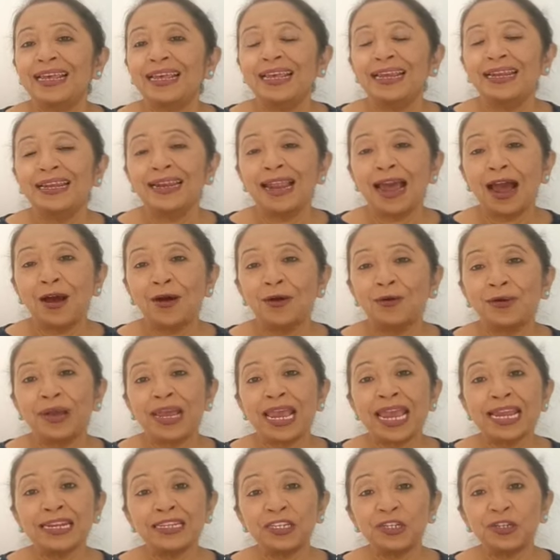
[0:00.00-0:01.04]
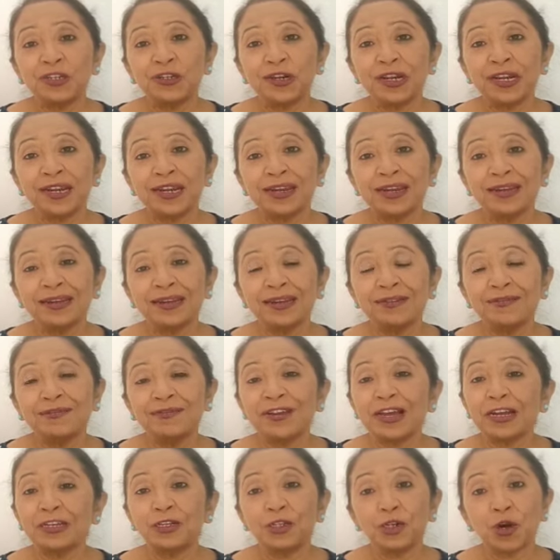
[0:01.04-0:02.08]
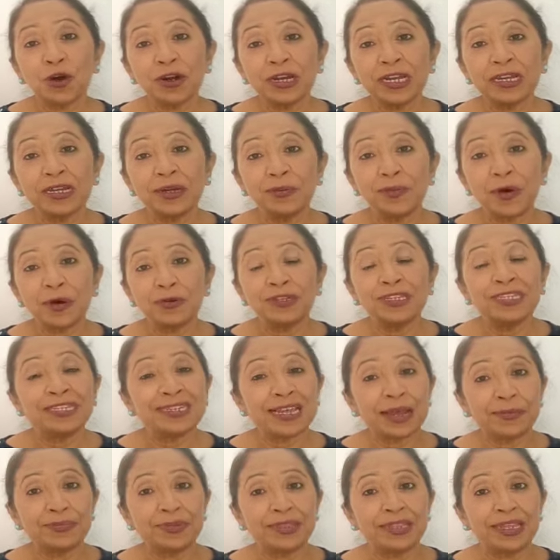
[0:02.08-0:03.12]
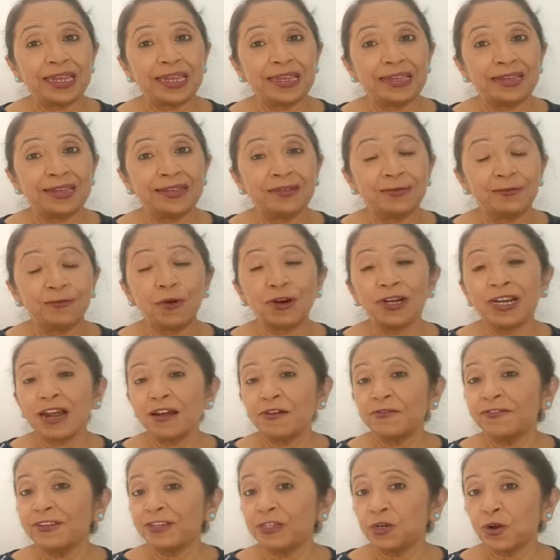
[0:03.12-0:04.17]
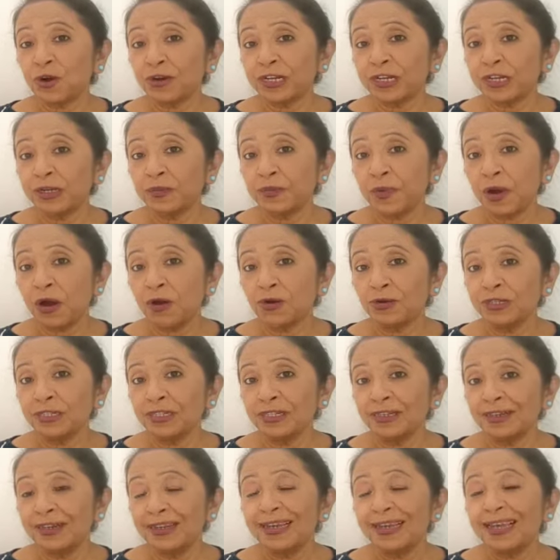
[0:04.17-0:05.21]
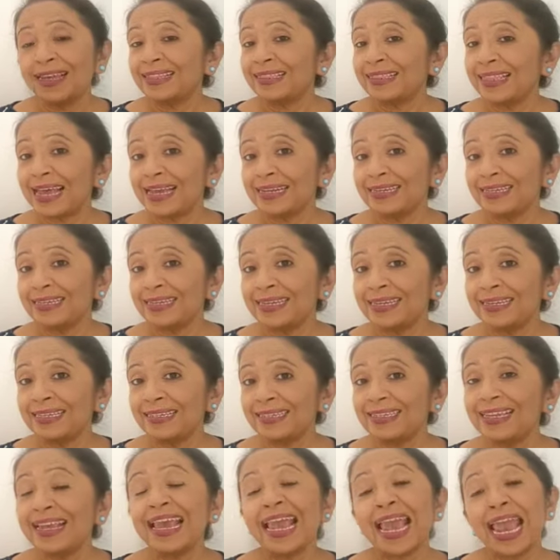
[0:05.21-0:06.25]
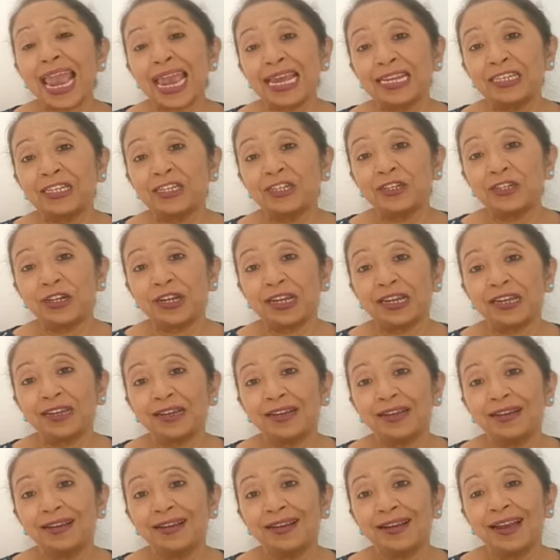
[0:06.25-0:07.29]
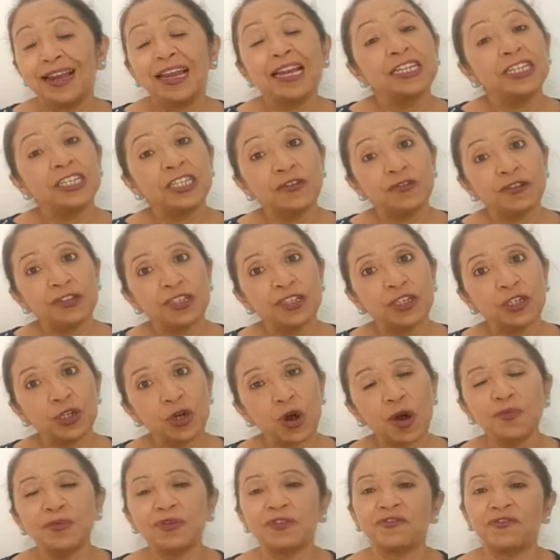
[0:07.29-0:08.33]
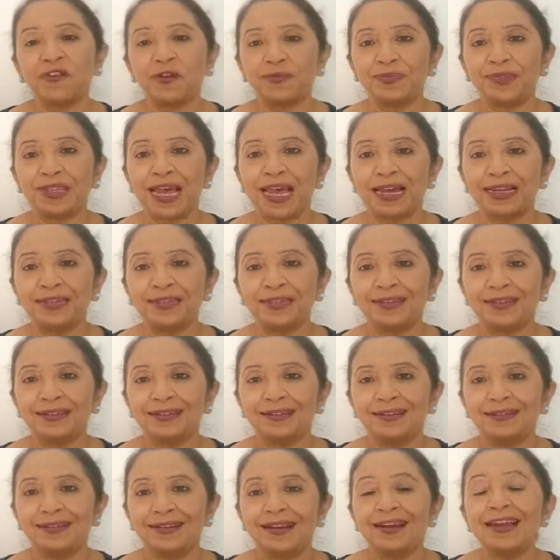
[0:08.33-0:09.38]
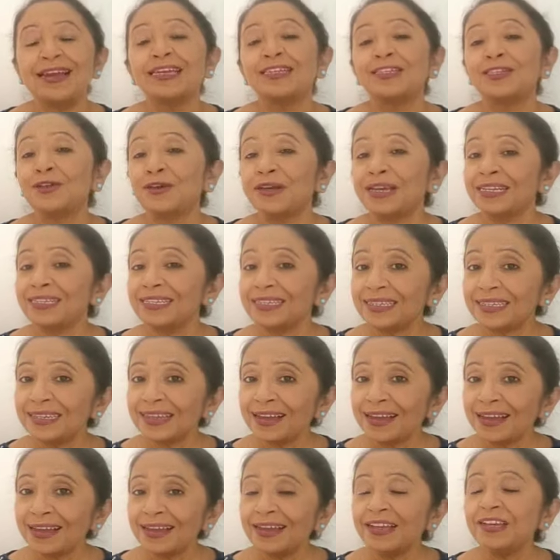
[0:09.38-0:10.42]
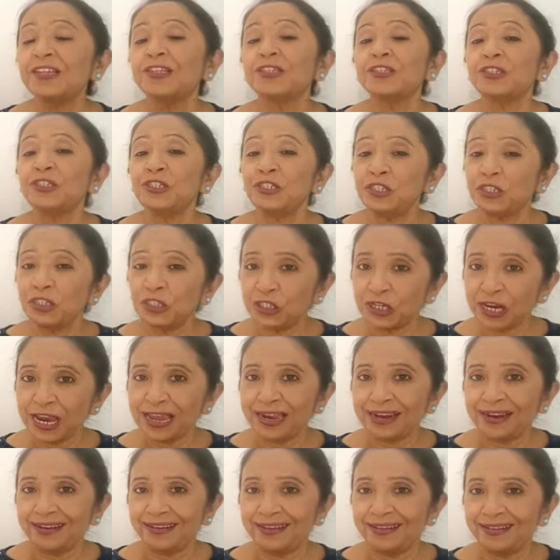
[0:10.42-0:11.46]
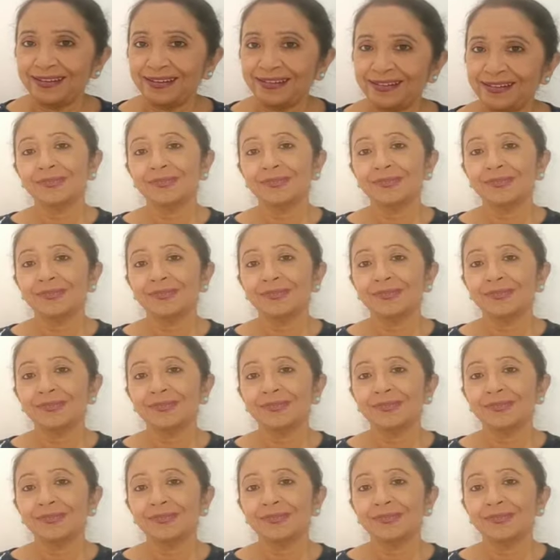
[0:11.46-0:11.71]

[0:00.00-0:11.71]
Now, entering, we are talking about something. What are we talking about? That is entering. She was stopped from that. So it's a gerund.